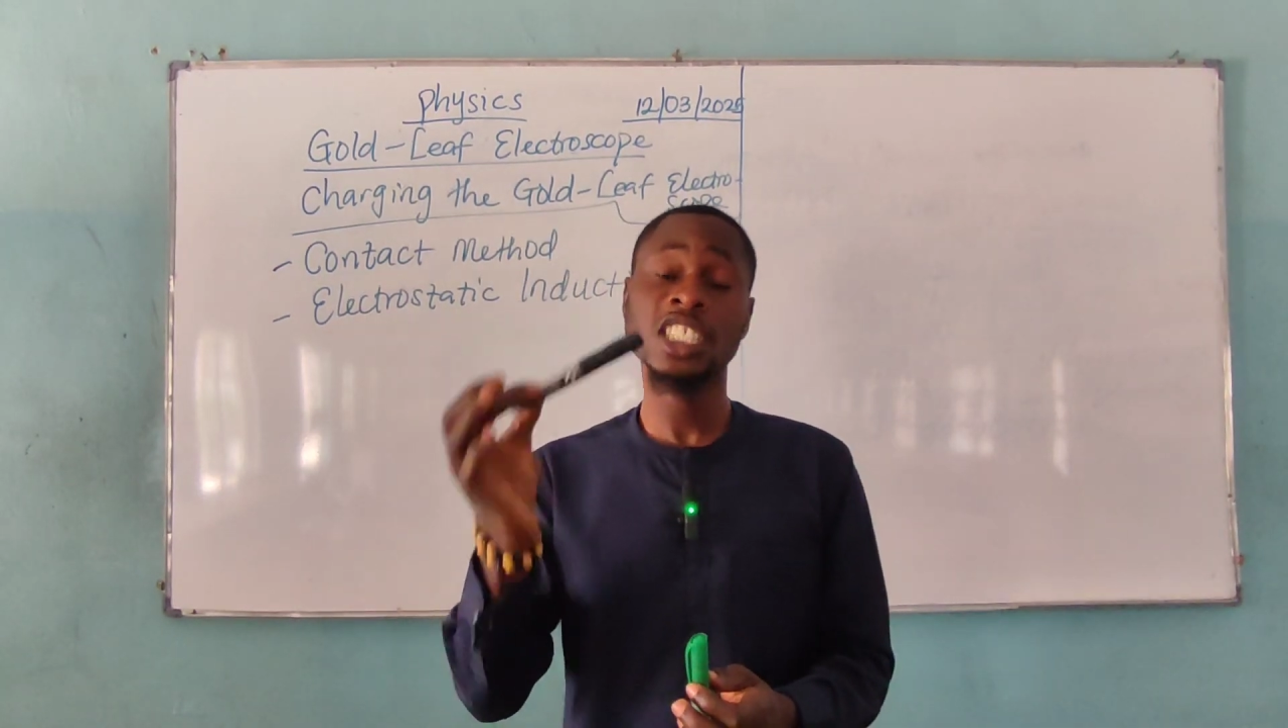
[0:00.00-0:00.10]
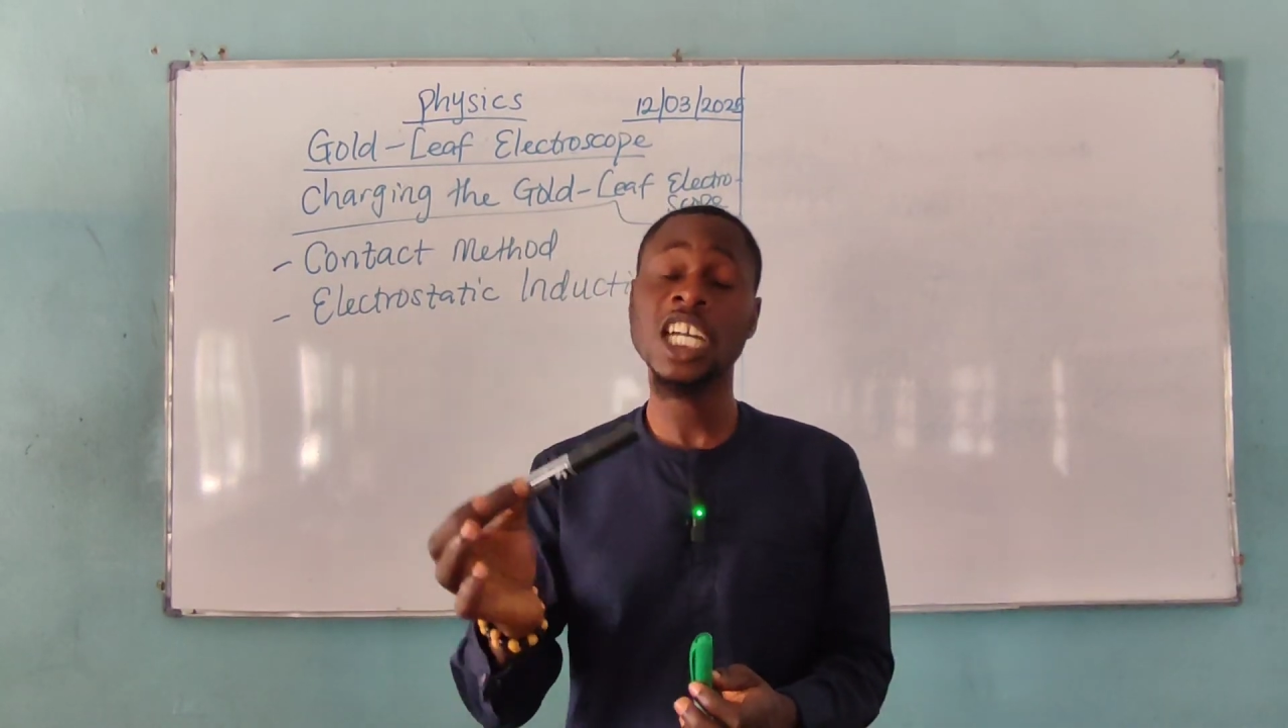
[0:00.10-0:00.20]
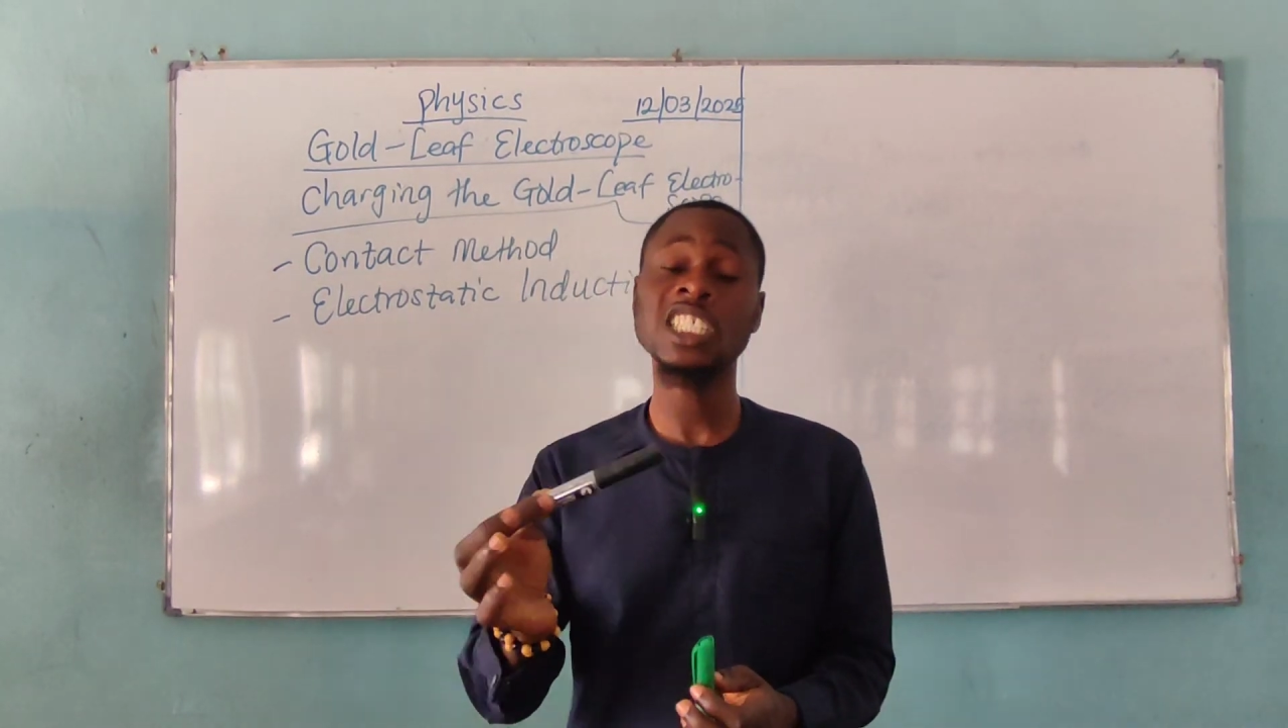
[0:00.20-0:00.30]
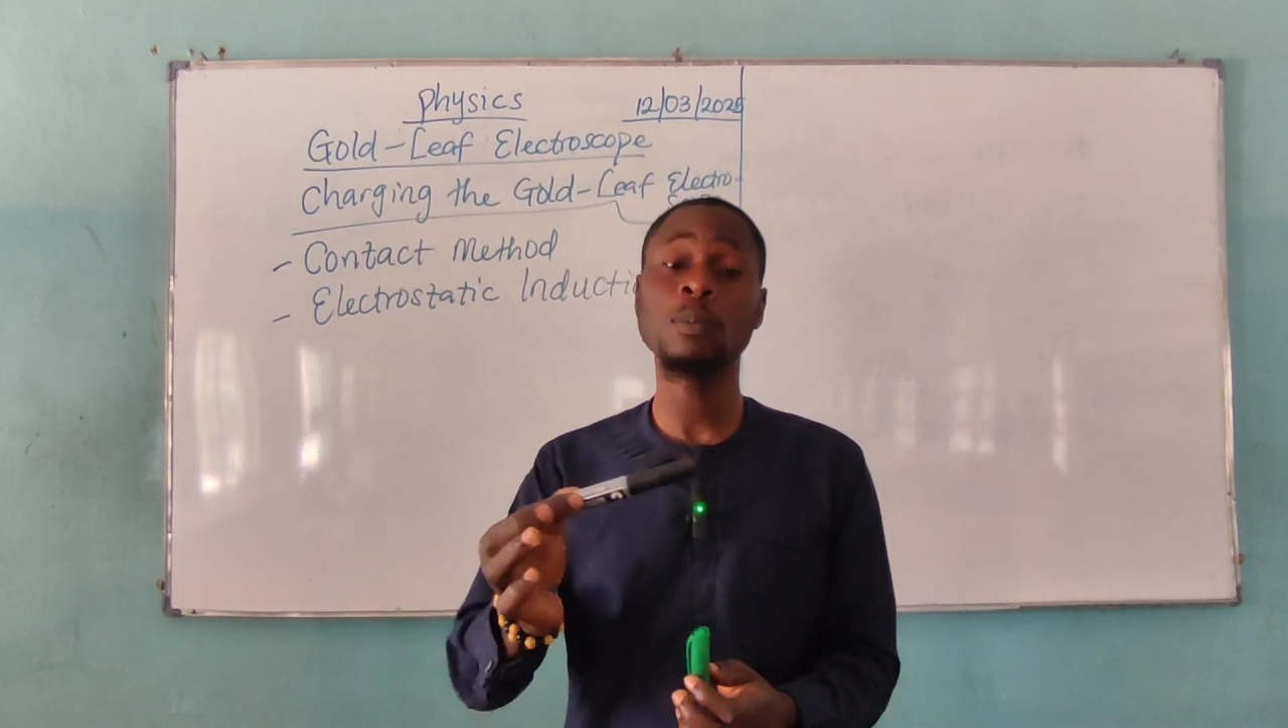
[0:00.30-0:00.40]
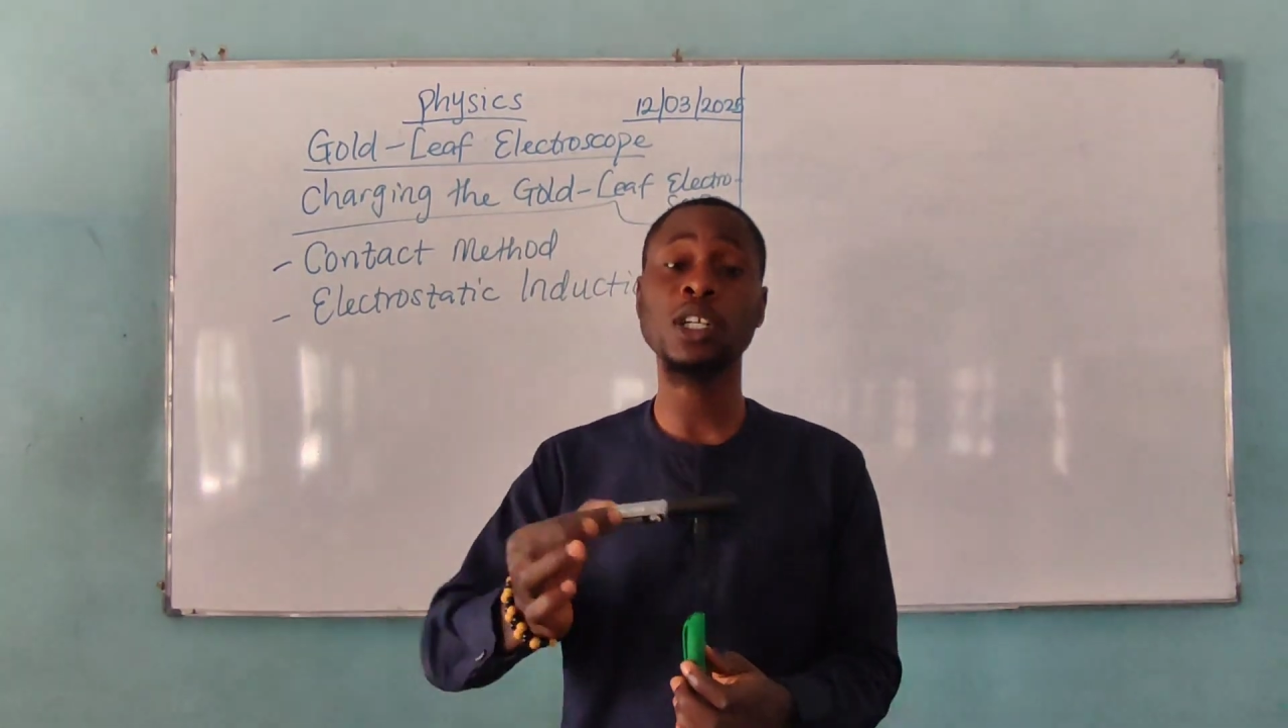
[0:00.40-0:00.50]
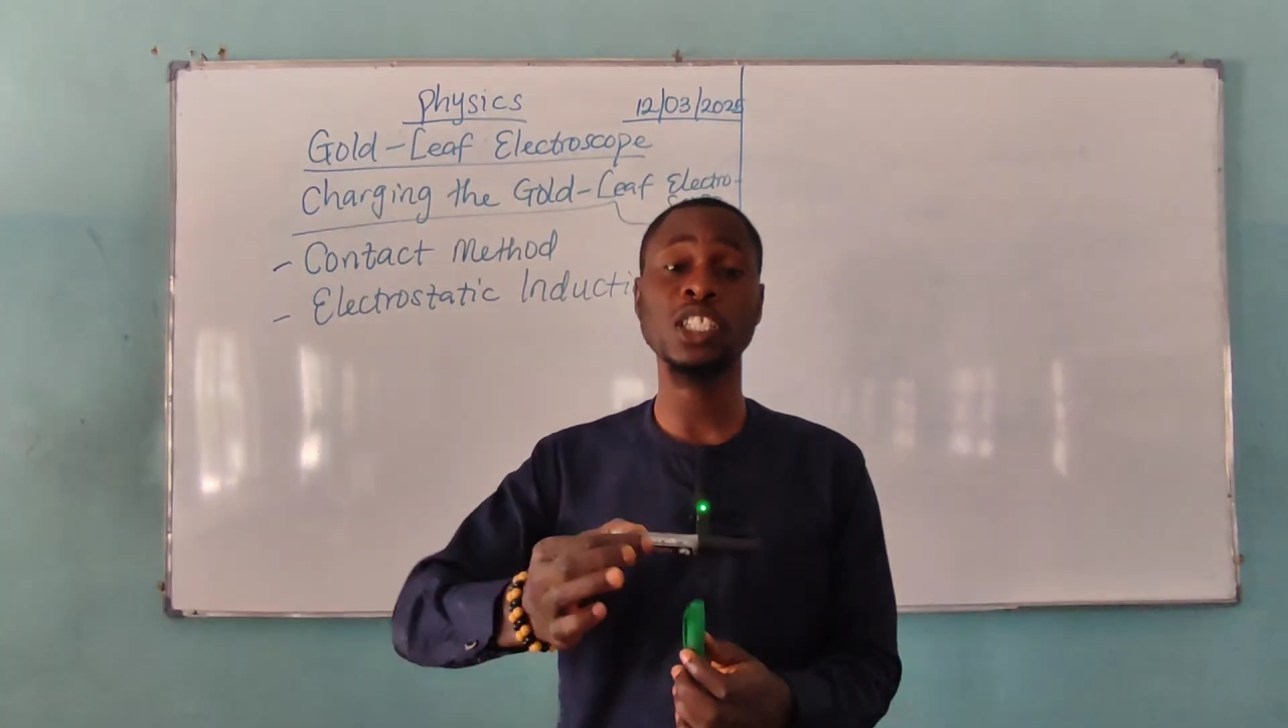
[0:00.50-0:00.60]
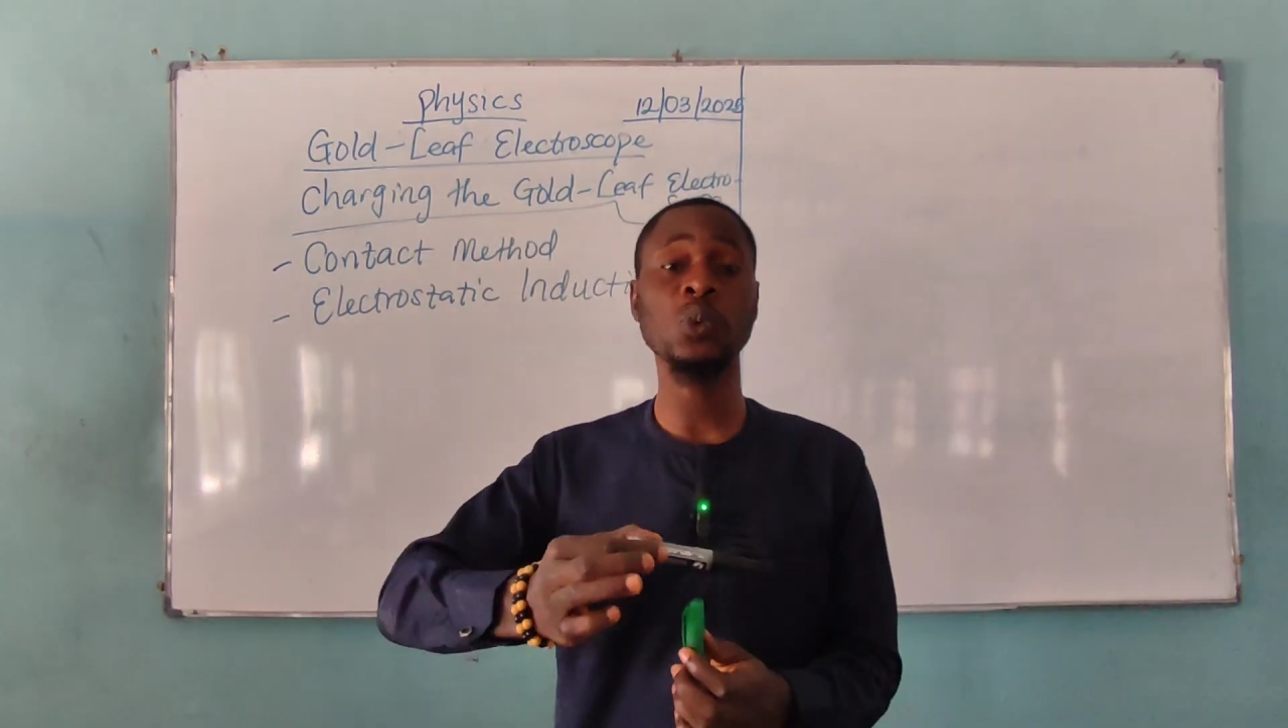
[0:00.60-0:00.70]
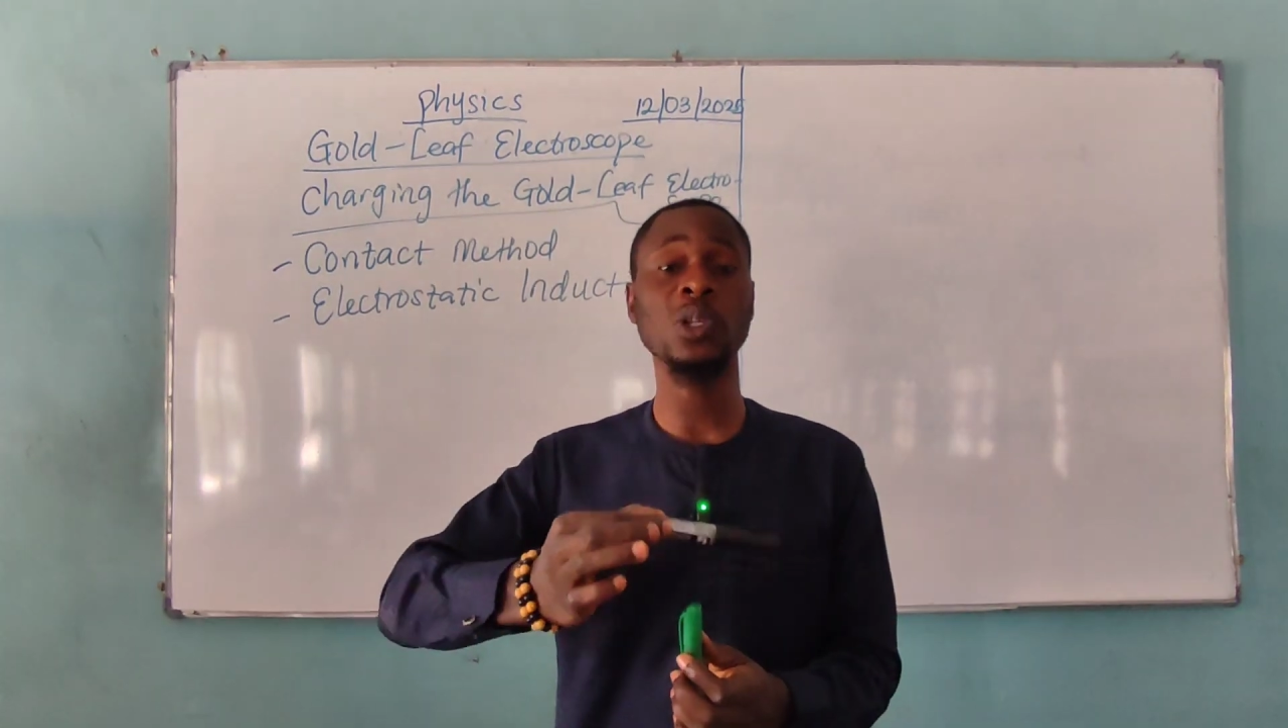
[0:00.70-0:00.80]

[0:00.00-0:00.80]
charge body